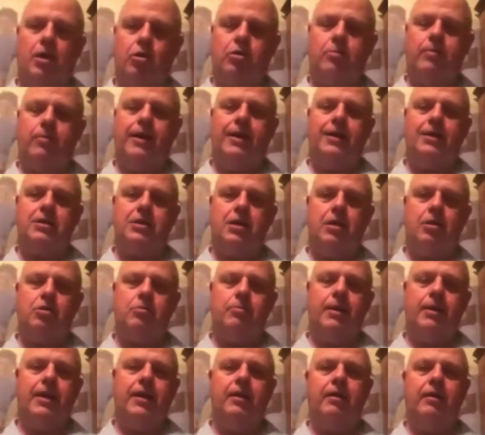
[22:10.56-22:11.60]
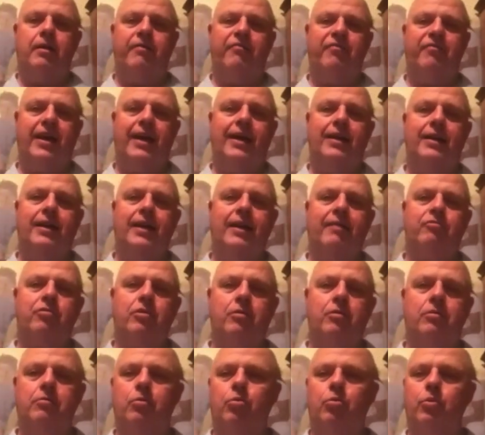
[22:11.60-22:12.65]
about it. And I finally, after
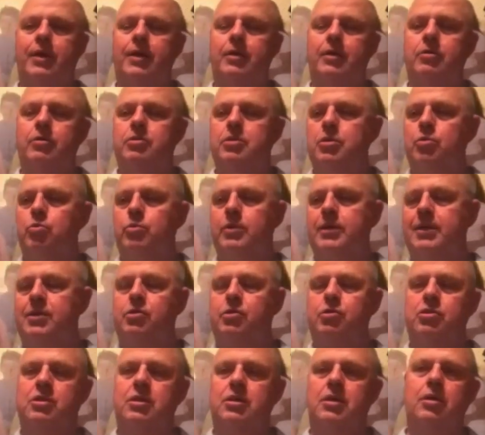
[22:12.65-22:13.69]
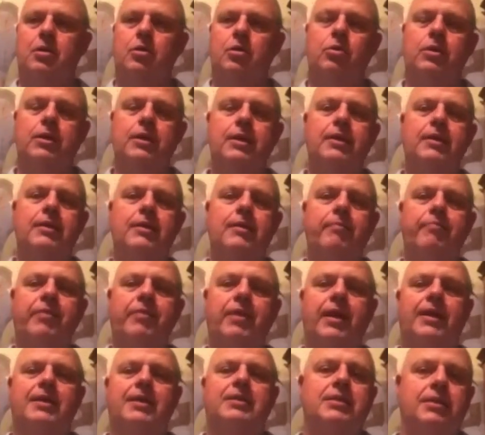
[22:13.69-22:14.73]
a week or 2 weeks or so,
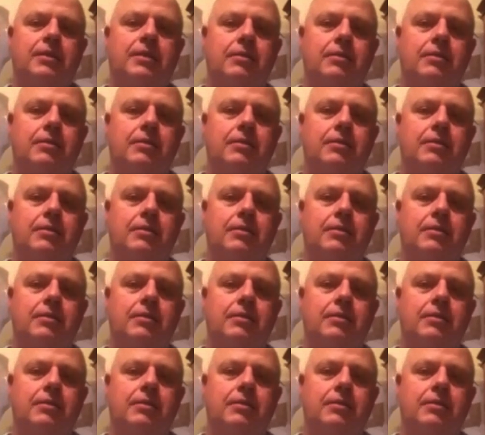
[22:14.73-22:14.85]
I said,